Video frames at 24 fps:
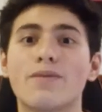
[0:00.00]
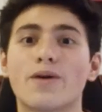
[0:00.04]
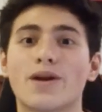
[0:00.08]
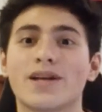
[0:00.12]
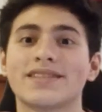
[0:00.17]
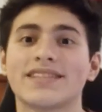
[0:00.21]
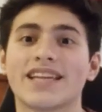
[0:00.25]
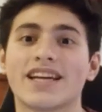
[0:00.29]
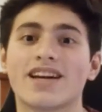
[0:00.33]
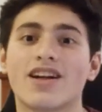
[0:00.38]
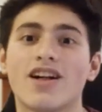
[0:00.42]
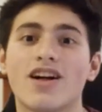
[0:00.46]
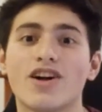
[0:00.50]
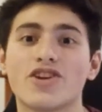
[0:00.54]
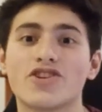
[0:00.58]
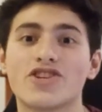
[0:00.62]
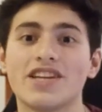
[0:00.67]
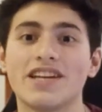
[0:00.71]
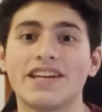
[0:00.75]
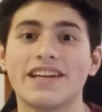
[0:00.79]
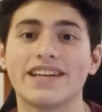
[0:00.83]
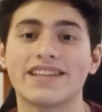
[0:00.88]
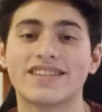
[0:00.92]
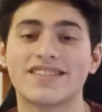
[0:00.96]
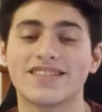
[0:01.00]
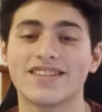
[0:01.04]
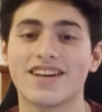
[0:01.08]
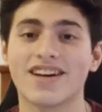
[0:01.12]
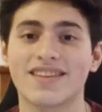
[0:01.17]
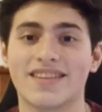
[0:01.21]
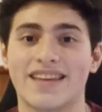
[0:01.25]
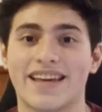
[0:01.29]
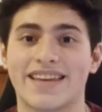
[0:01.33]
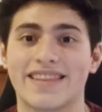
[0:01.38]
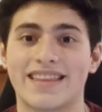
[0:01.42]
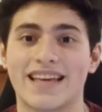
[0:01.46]
But in psychology, it's
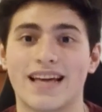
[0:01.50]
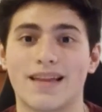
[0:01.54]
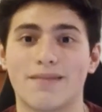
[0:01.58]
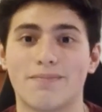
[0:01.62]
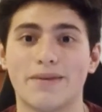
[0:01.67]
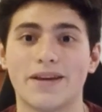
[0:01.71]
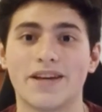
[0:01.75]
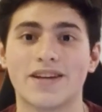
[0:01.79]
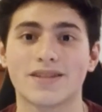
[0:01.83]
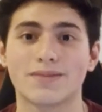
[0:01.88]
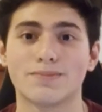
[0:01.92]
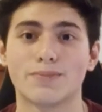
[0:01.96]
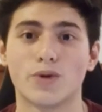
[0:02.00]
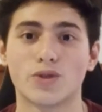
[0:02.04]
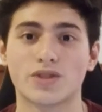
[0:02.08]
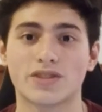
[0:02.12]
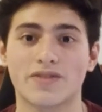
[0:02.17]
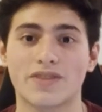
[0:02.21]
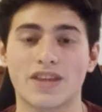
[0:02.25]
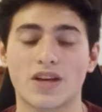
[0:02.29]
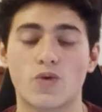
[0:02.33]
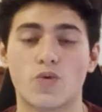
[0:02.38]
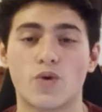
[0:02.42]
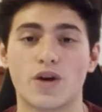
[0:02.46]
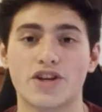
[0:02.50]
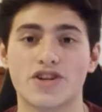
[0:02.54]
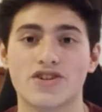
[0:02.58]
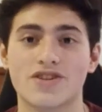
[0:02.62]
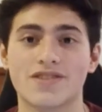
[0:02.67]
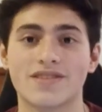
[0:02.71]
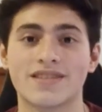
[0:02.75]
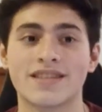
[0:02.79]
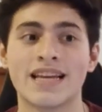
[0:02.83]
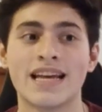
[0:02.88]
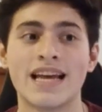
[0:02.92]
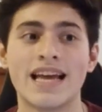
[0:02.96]
not like that because most of the
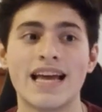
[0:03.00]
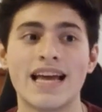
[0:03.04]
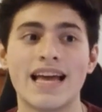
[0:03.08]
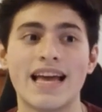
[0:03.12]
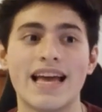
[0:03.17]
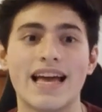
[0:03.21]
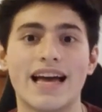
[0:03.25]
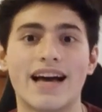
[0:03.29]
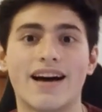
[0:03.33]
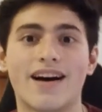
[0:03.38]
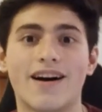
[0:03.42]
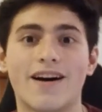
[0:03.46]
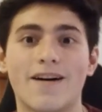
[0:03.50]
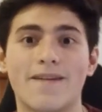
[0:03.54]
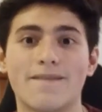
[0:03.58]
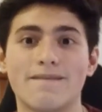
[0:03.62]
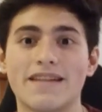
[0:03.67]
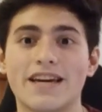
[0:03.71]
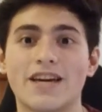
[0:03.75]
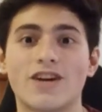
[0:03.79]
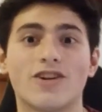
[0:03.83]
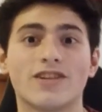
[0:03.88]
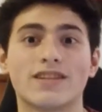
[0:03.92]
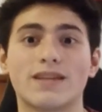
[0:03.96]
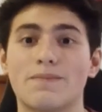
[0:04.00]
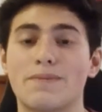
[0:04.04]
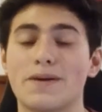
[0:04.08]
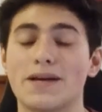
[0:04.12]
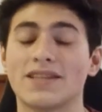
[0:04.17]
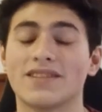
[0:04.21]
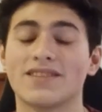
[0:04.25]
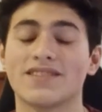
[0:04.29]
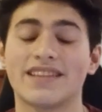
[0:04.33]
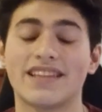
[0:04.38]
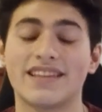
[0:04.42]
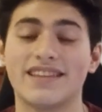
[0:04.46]
questions it all
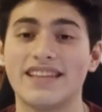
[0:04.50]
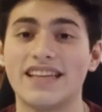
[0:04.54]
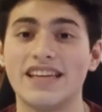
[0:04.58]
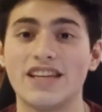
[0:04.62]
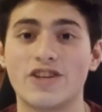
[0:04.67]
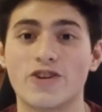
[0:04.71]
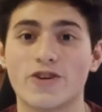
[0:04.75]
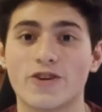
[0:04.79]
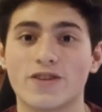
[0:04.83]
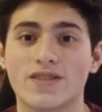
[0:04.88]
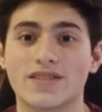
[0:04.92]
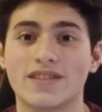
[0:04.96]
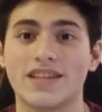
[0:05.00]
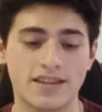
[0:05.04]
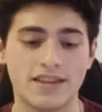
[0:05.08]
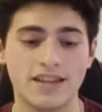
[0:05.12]
depends on the teachers.